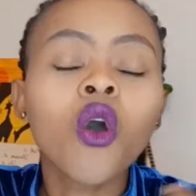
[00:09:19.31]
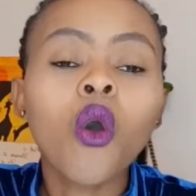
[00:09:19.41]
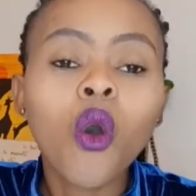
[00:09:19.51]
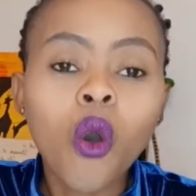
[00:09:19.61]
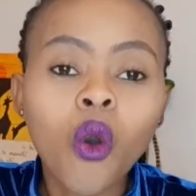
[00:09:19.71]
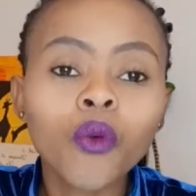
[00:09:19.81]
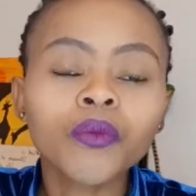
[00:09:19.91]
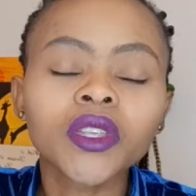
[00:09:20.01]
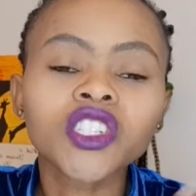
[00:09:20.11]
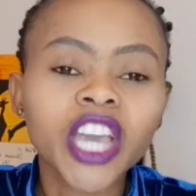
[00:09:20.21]
or
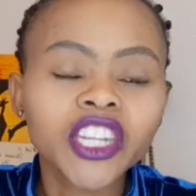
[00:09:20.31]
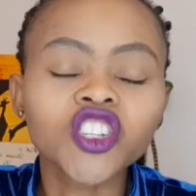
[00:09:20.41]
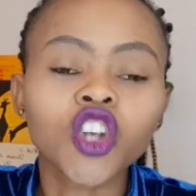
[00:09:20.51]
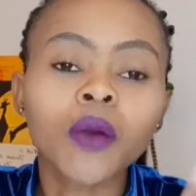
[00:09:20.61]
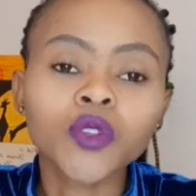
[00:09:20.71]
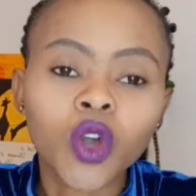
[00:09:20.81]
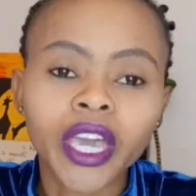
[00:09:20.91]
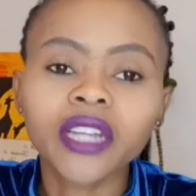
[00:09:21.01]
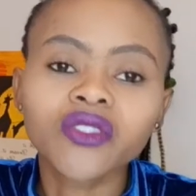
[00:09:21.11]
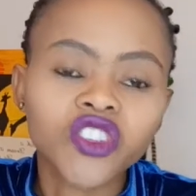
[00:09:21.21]
change jobs or
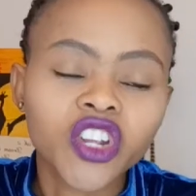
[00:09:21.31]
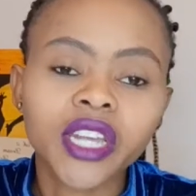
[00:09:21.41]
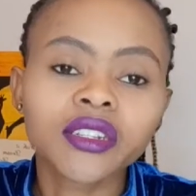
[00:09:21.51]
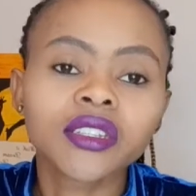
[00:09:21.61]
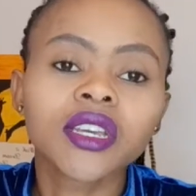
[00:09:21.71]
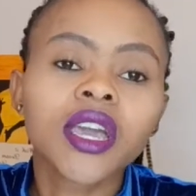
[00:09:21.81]
get retrenched.